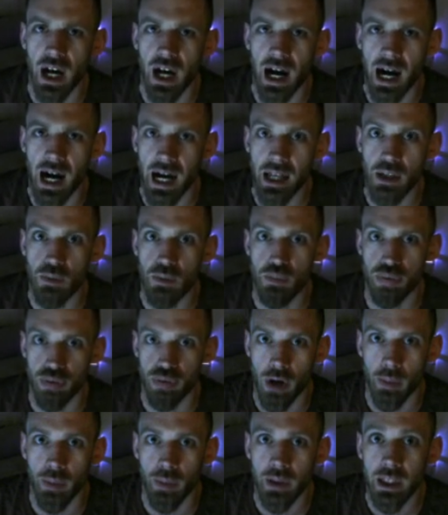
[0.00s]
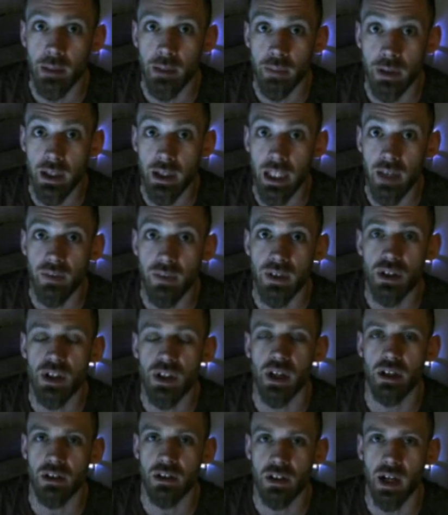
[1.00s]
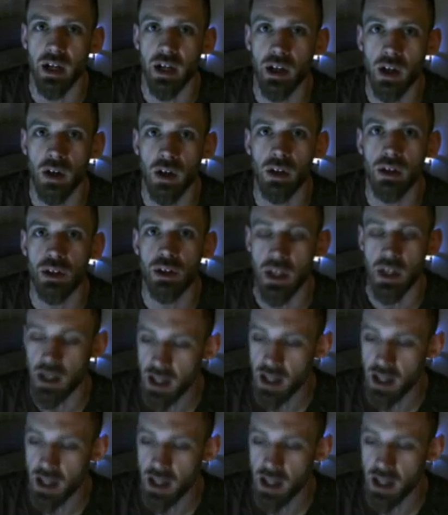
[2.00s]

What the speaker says: I properly believe in chess psychology.